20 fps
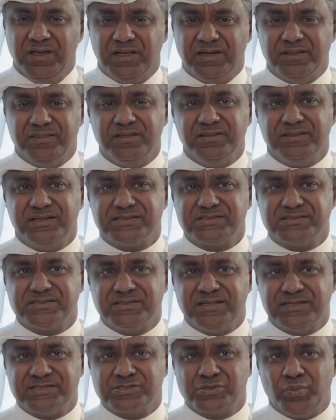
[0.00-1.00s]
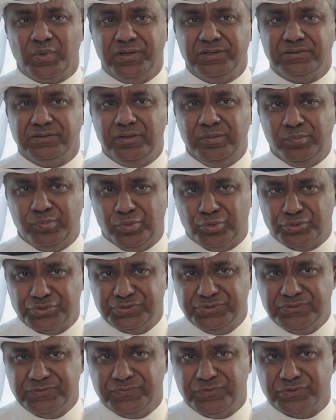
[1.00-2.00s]
and I think that's quite
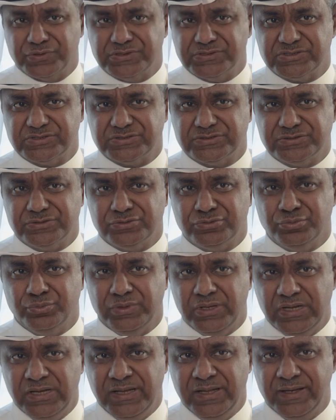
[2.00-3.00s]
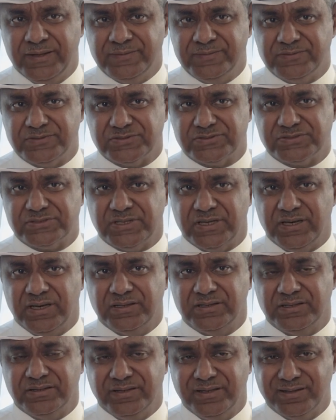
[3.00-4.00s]
important for us to really
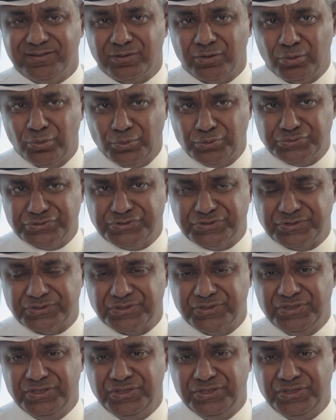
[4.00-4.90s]
understand and get closer